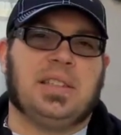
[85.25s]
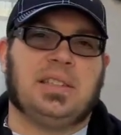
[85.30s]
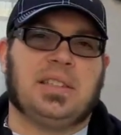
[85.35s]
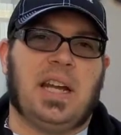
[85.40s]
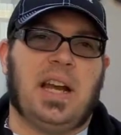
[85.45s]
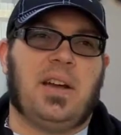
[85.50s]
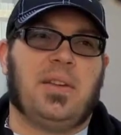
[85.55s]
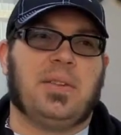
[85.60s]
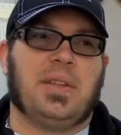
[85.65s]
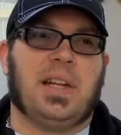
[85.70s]
It's
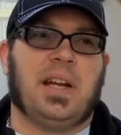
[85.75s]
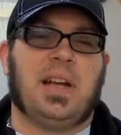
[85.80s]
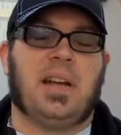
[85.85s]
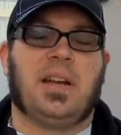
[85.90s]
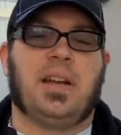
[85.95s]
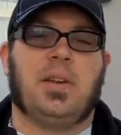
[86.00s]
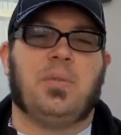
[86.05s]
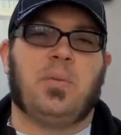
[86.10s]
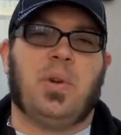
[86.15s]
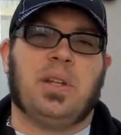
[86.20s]
out
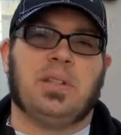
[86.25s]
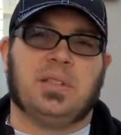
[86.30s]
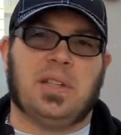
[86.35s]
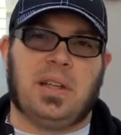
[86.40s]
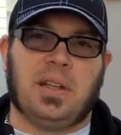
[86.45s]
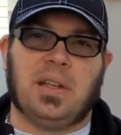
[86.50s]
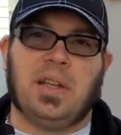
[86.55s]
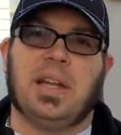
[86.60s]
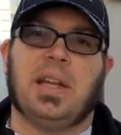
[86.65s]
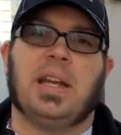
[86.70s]
there. It runs
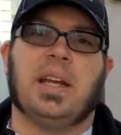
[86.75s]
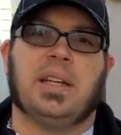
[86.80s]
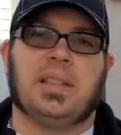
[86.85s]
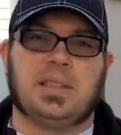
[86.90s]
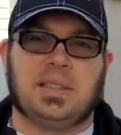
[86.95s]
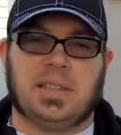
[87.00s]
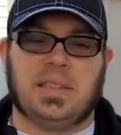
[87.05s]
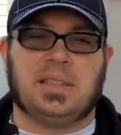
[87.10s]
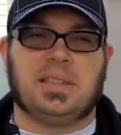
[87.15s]
on Linux.